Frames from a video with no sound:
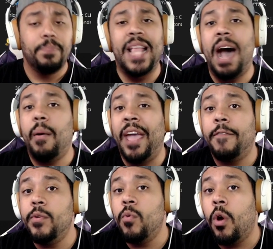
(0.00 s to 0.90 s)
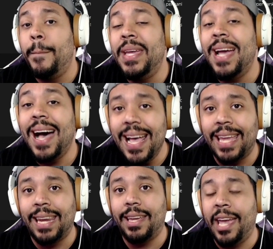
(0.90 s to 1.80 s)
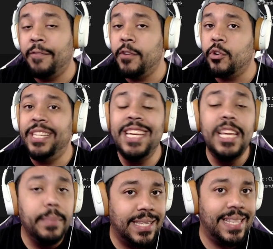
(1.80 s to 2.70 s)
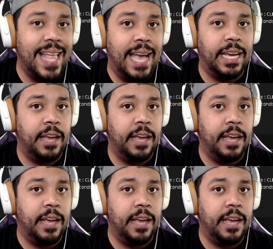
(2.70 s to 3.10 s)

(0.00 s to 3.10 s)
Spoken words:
Now, if you are behind, if your team is slacking,